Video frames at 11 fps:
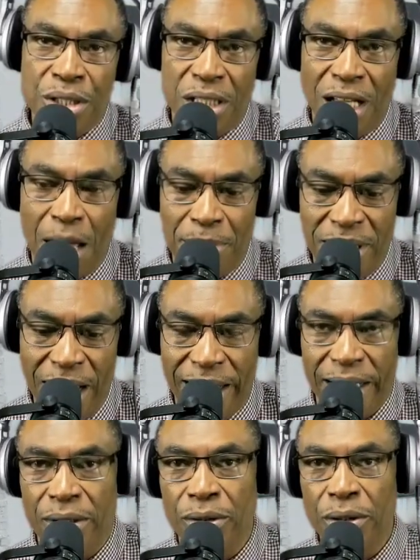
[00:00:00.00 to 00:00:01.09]
should not be
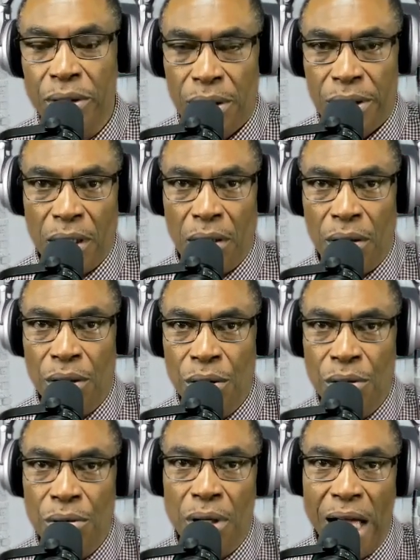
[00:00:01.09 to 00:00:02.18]
taken. So
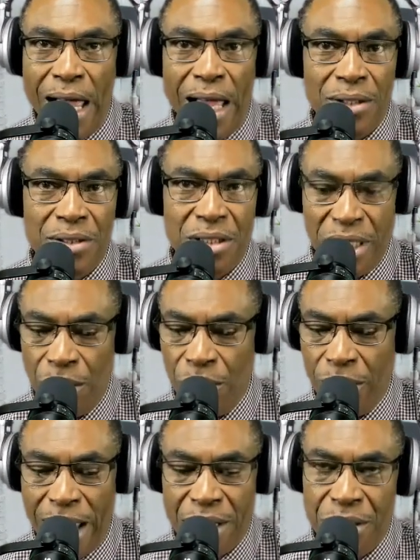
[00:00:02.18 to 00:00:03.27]
who has ch-
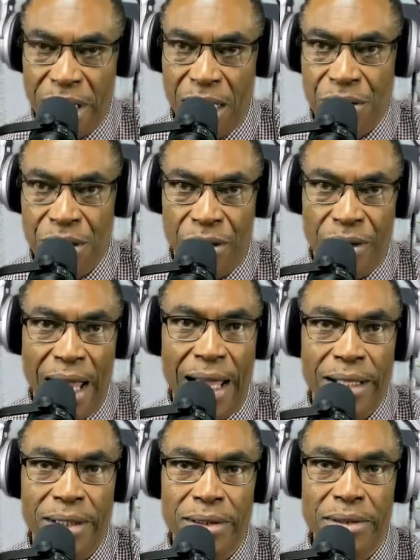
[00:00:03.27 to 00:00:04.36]
who had a chance to do
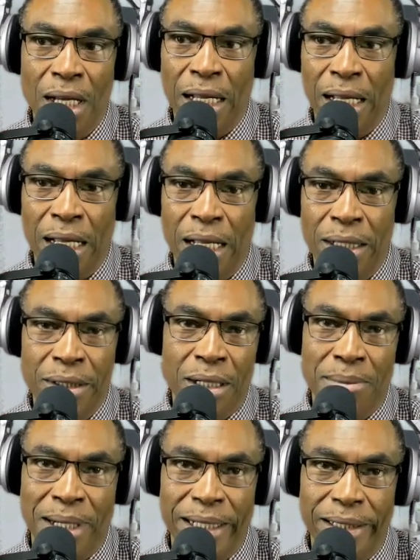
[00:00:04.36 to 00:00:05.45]
that? Uh,
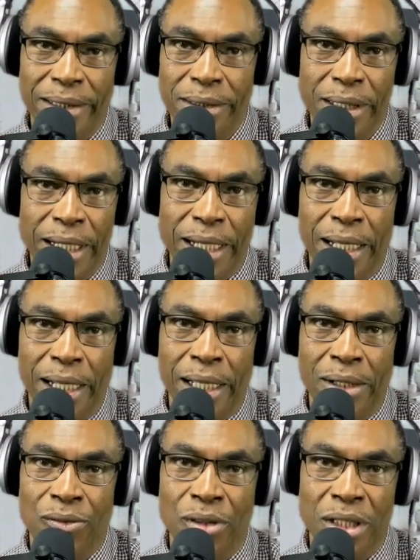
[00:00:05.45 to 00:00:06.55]
nobody.
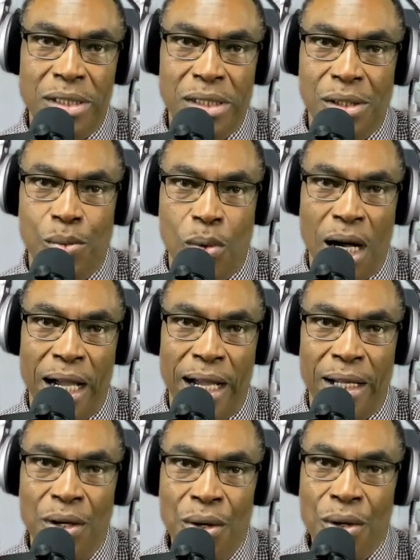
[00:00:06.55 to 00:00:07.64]
And this is
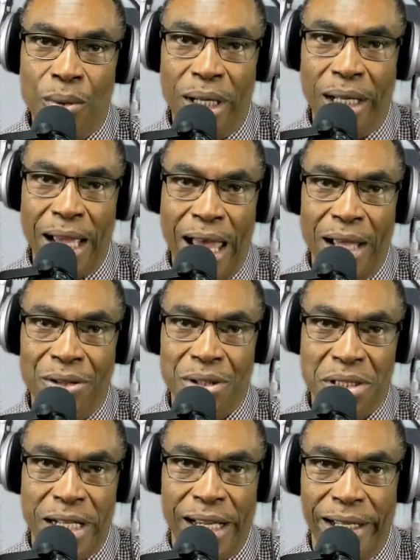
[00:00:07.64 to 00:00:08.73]
why we add the
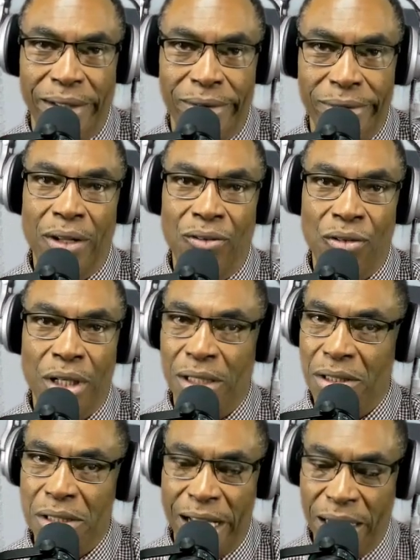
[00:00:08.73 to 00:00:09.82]
state, and
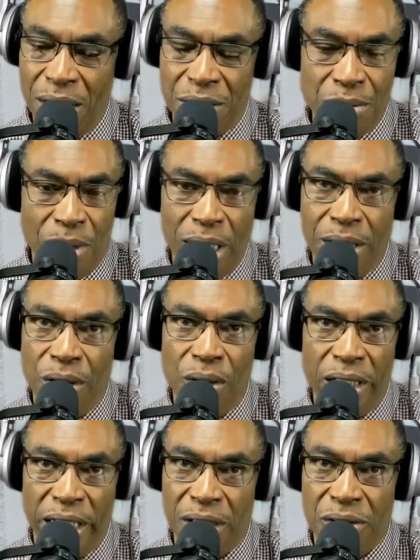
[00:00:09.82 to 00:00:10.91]
because state is the one
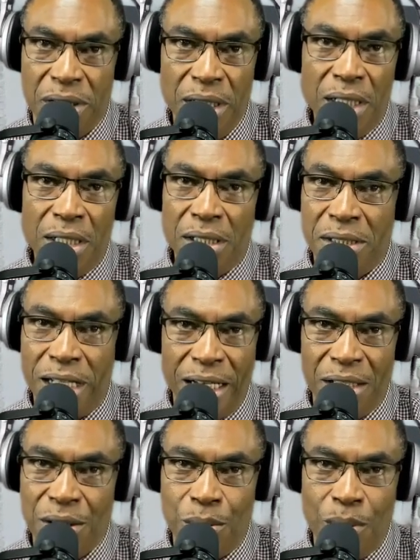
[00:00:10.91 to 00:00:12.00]
doing this, the state
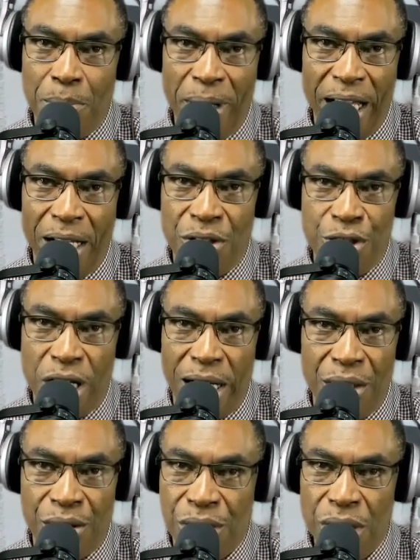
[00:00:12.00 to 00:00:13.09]
is the one paying the
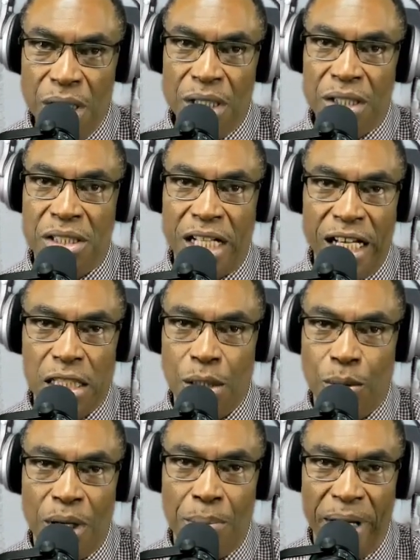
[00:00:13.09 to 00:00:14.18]
judge. The state is the
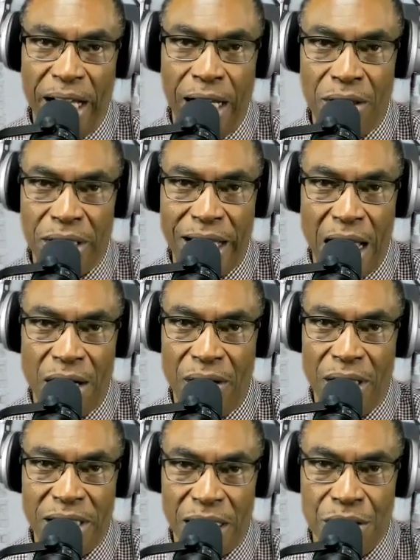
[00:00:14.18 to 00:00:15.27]
one paying the county
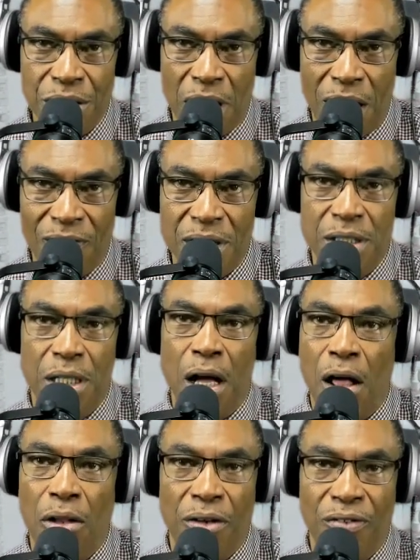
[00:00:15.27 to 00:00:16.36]
assessor's office.
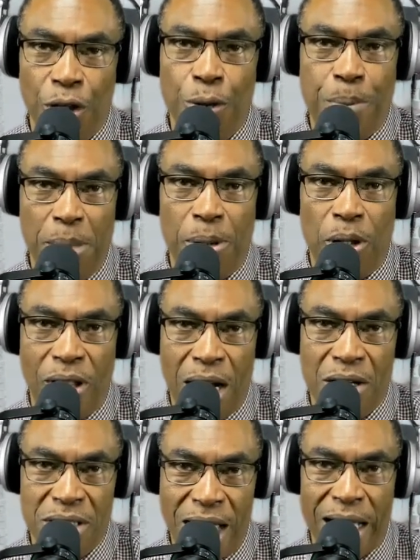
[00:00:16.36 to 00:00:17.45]
All of those people that
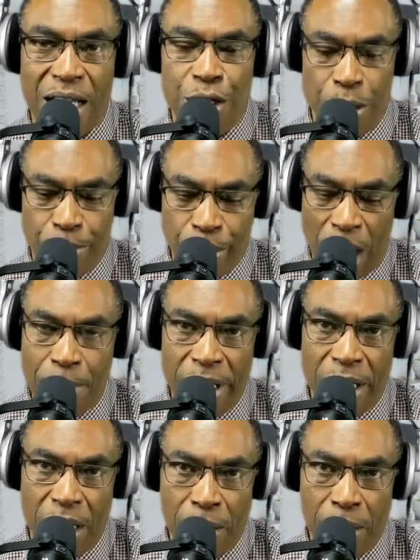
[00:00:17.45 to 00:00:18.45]
are attacking your property